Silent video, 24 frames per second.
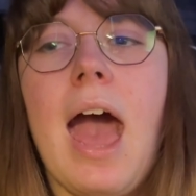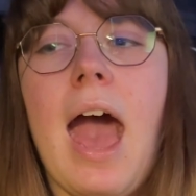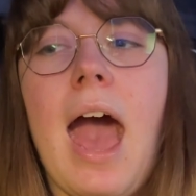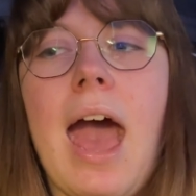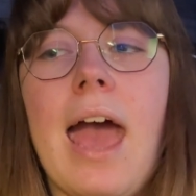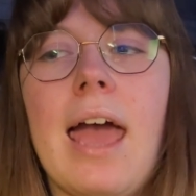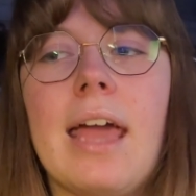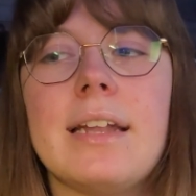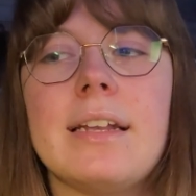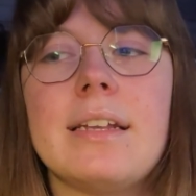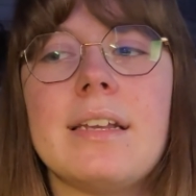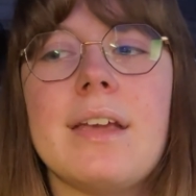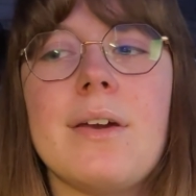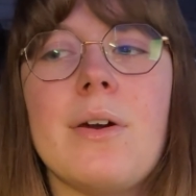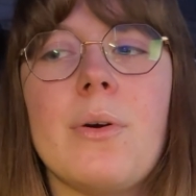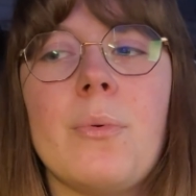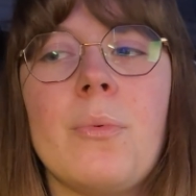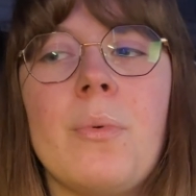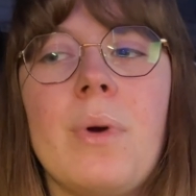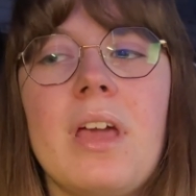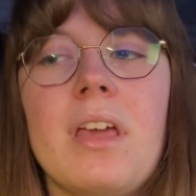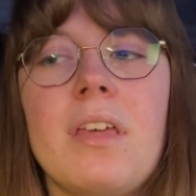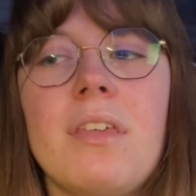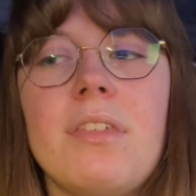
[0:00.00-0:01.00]
And
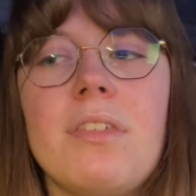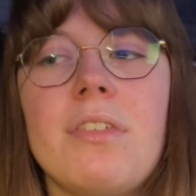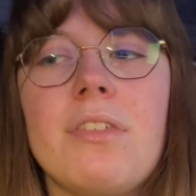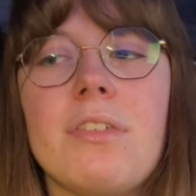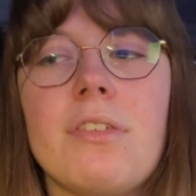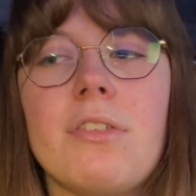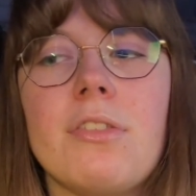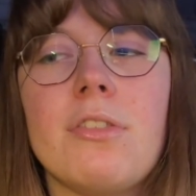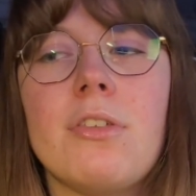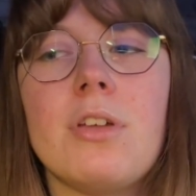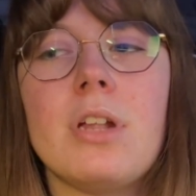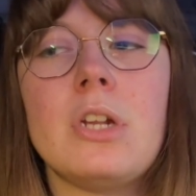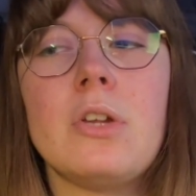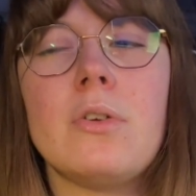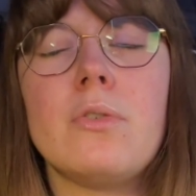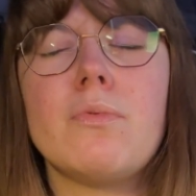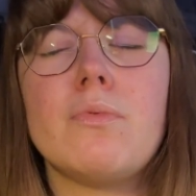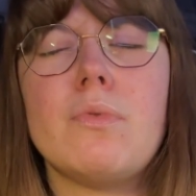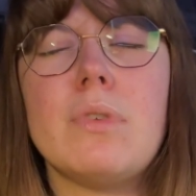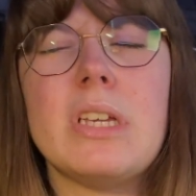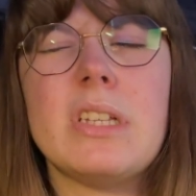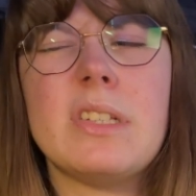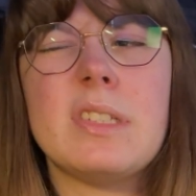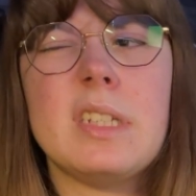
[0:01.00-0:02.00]
with the new
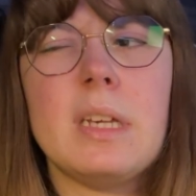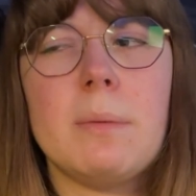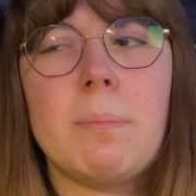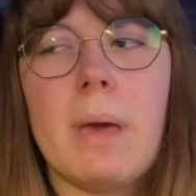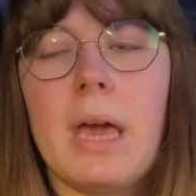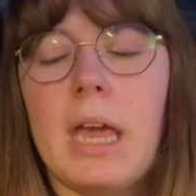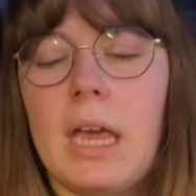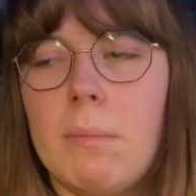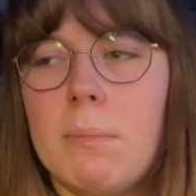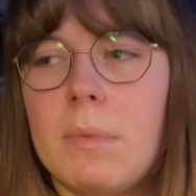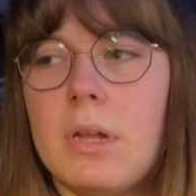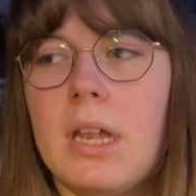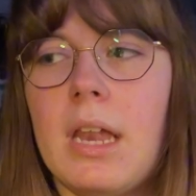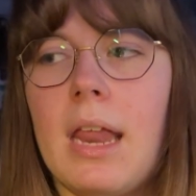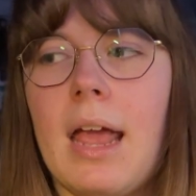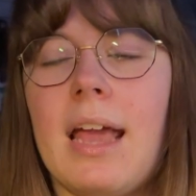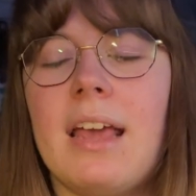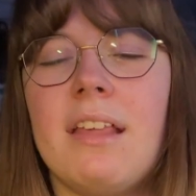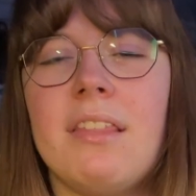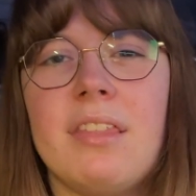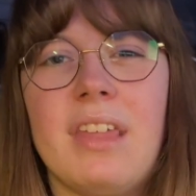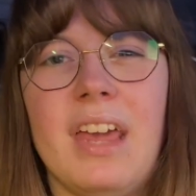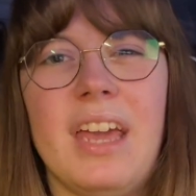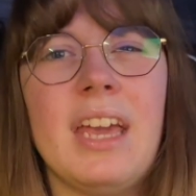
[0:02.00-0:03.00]
Reedsy payment, I
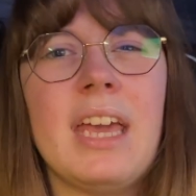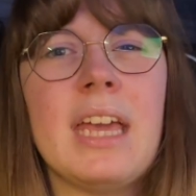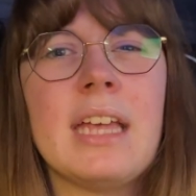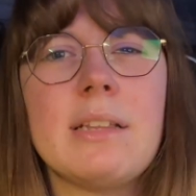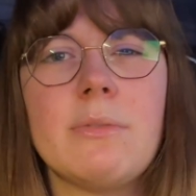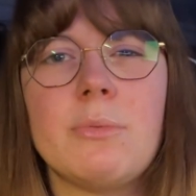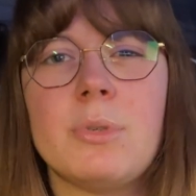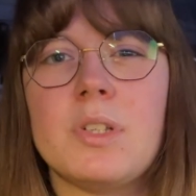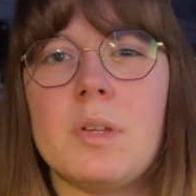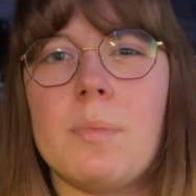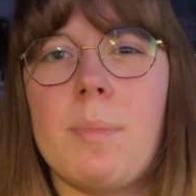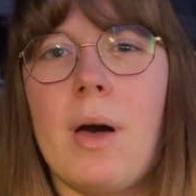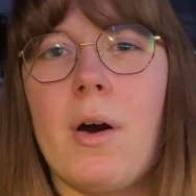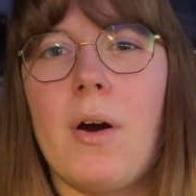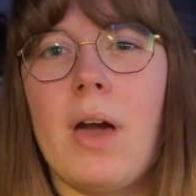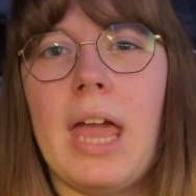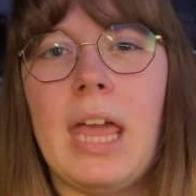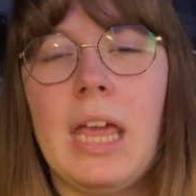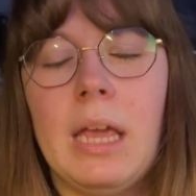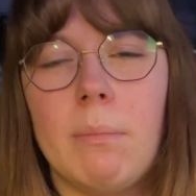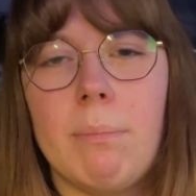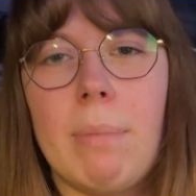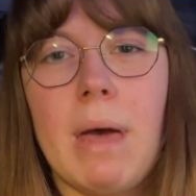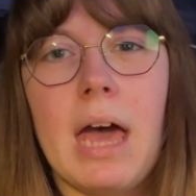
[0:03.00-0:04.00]
think it was about
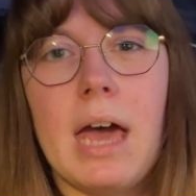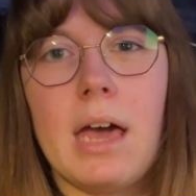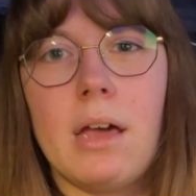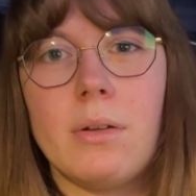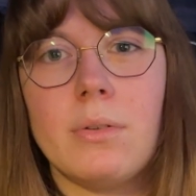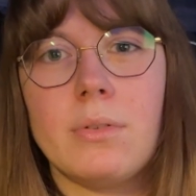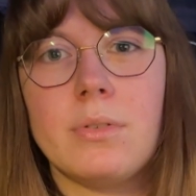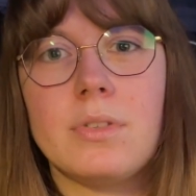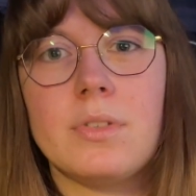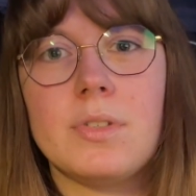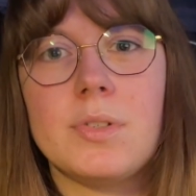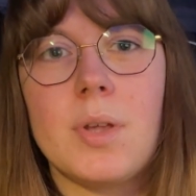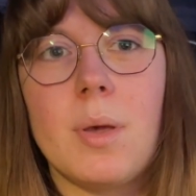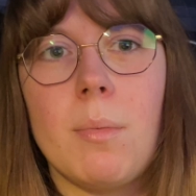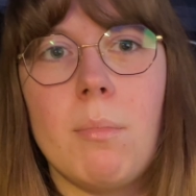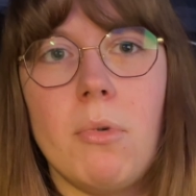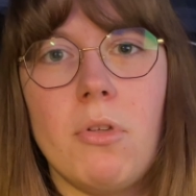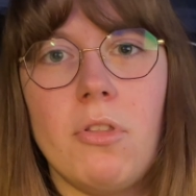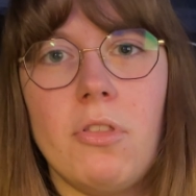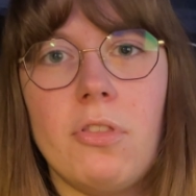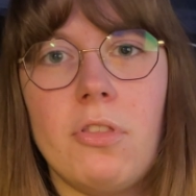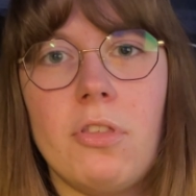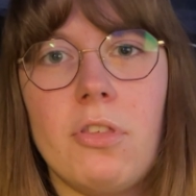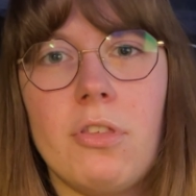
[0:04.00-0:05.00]
£8 a
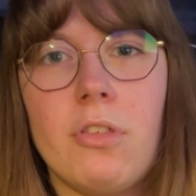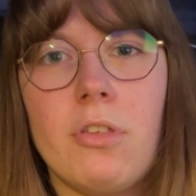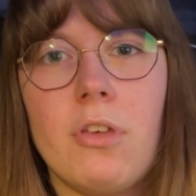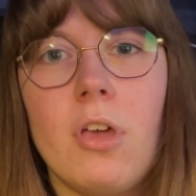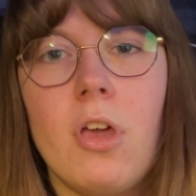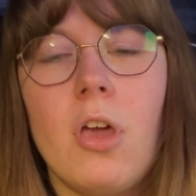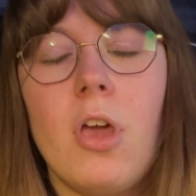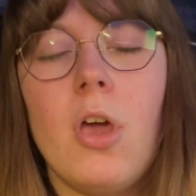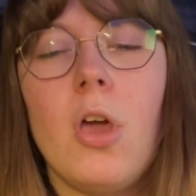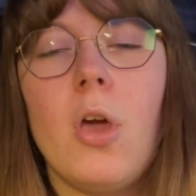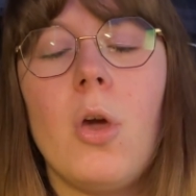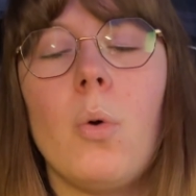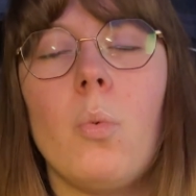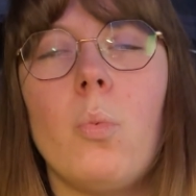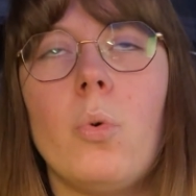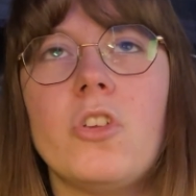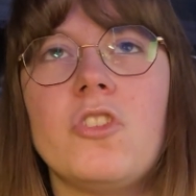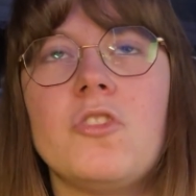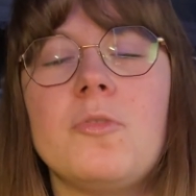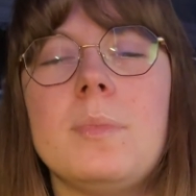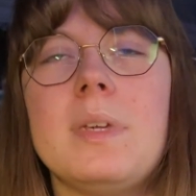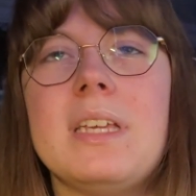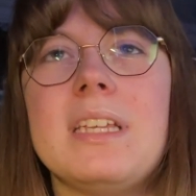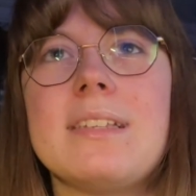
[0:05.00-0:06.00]
month,
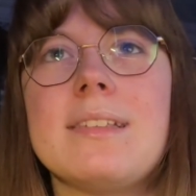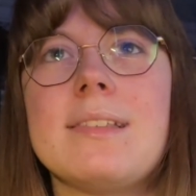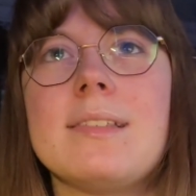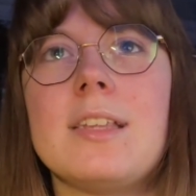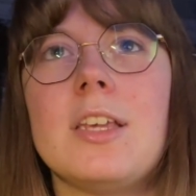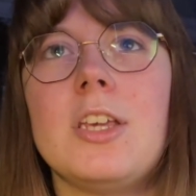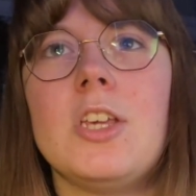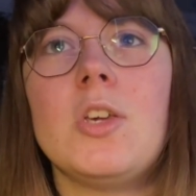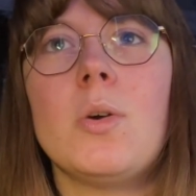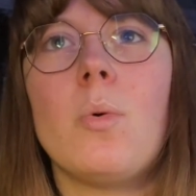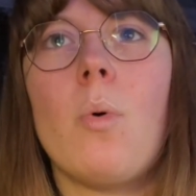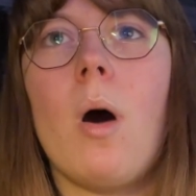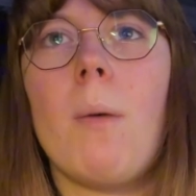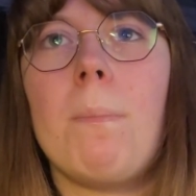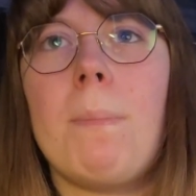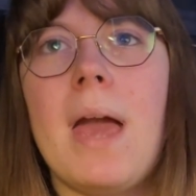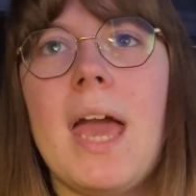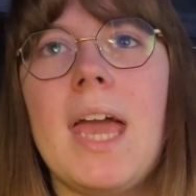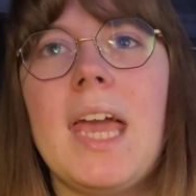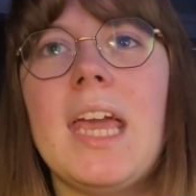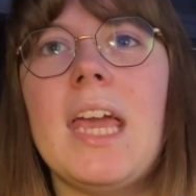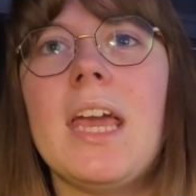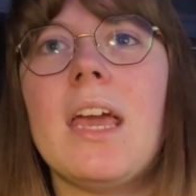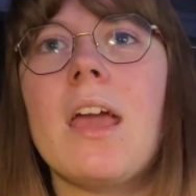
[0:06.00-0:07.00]
which means that you are
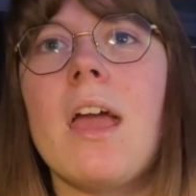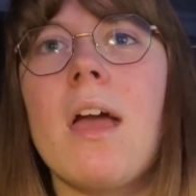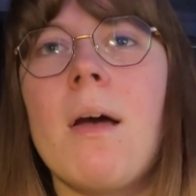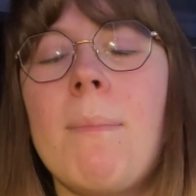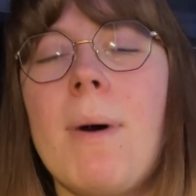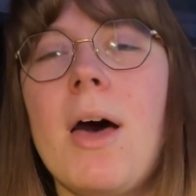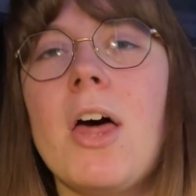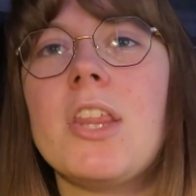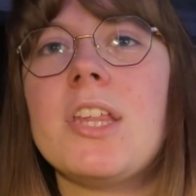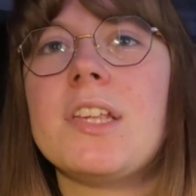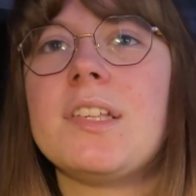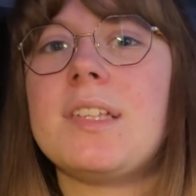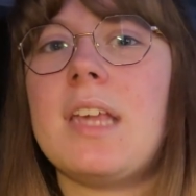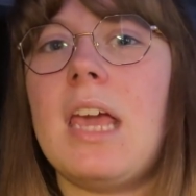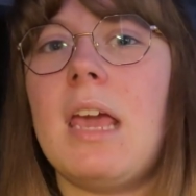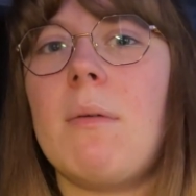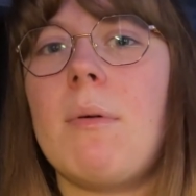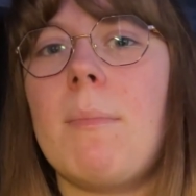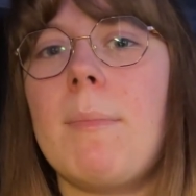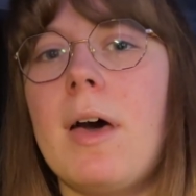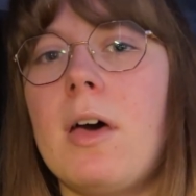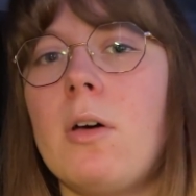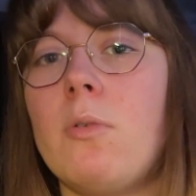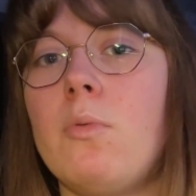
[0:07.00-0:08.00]
paying about the same
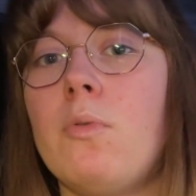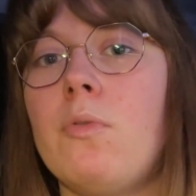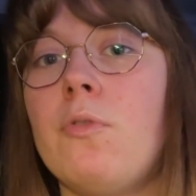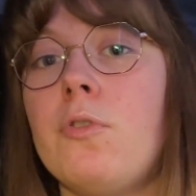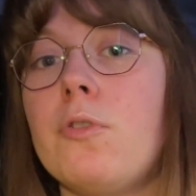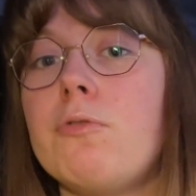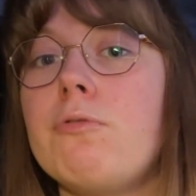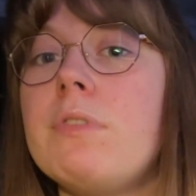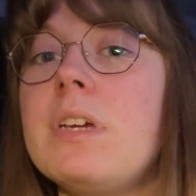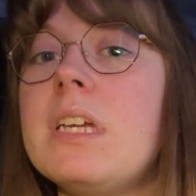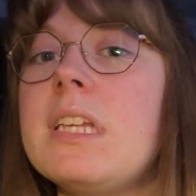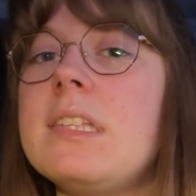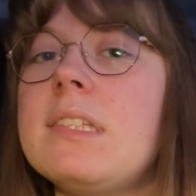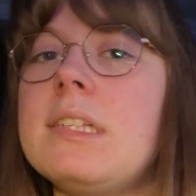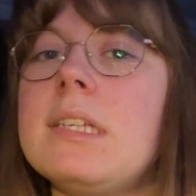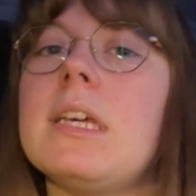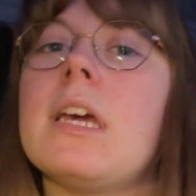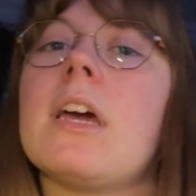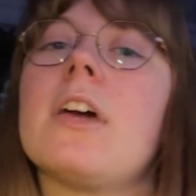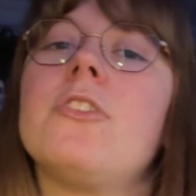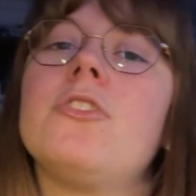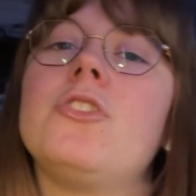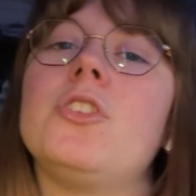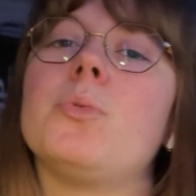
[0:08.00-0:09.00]
amount for Reedsy
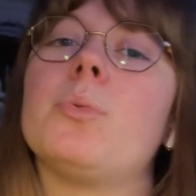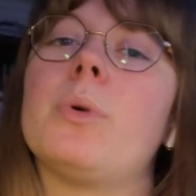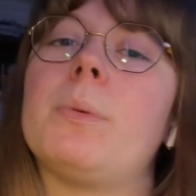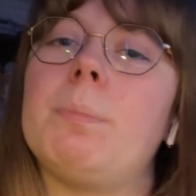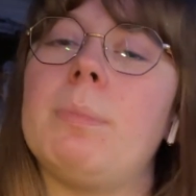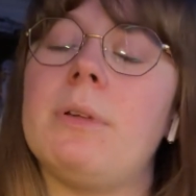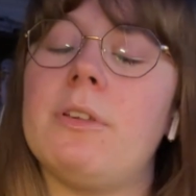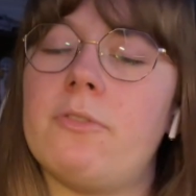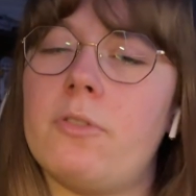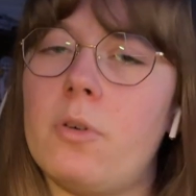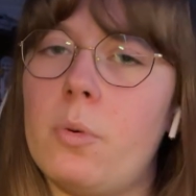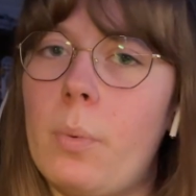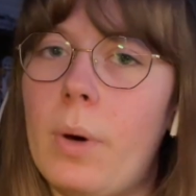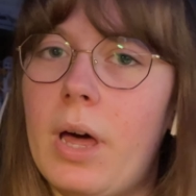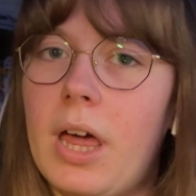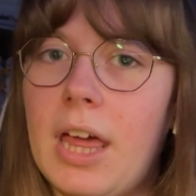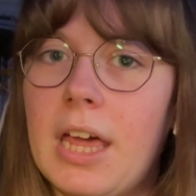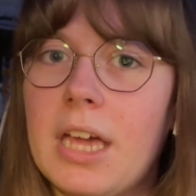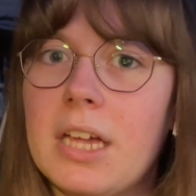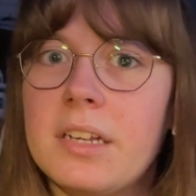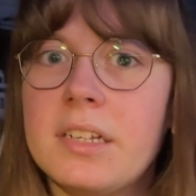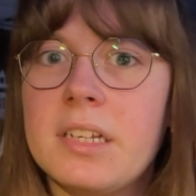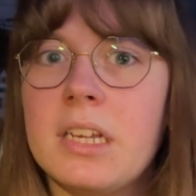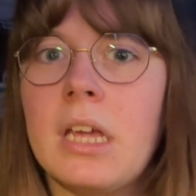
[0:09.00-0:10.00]
as you would be for
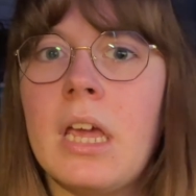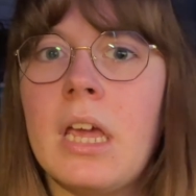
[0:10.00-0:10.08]
Word.